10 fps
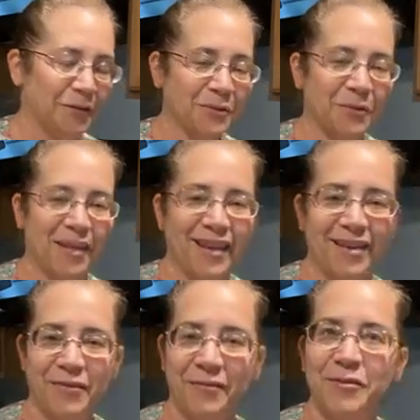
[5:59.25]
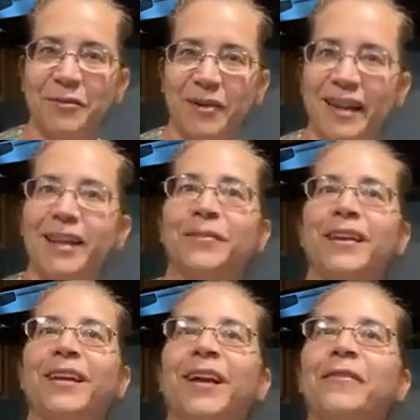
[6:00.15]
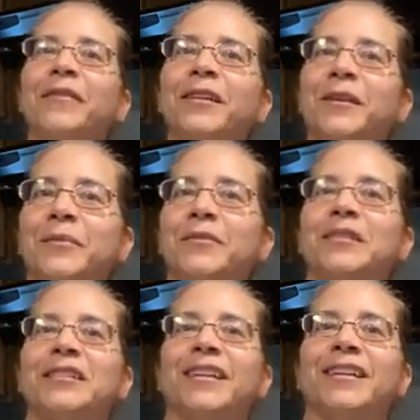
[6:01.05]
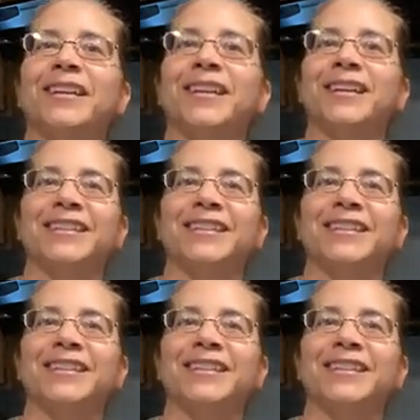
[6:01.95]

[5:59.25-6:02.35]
so thank you for joining me. I really appreciate it.